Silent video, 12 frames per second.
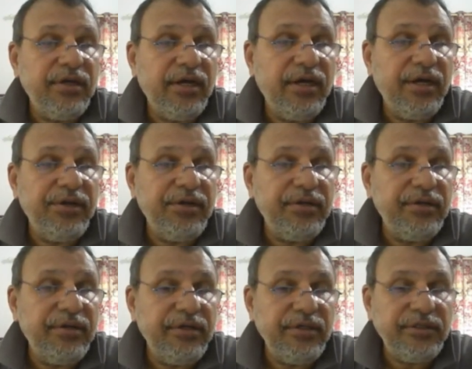
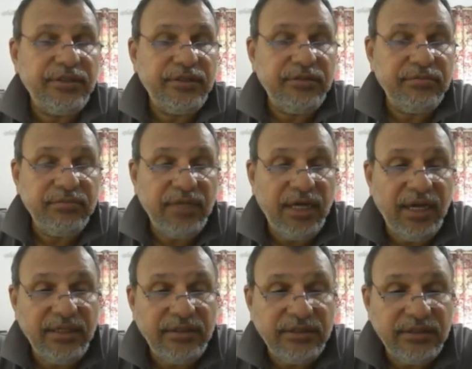And this
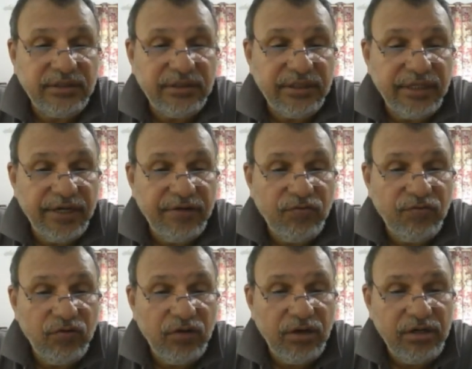mass is
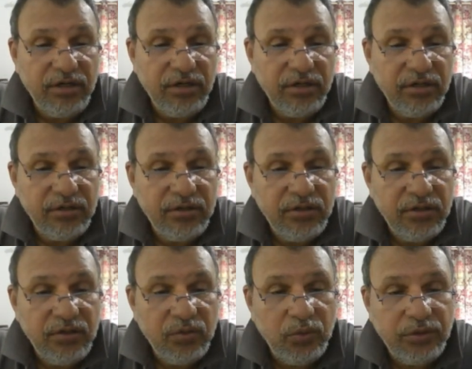m1,
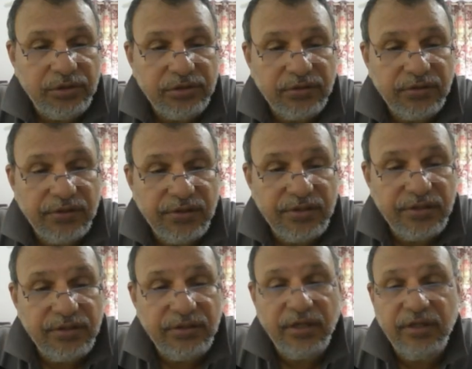which is
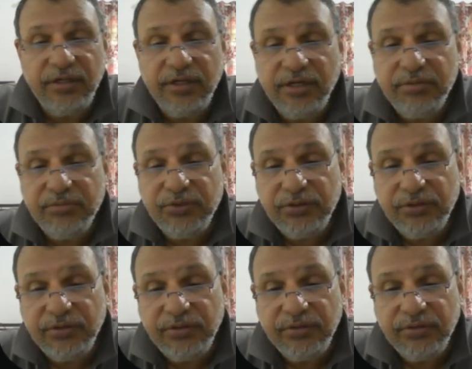greater than m2.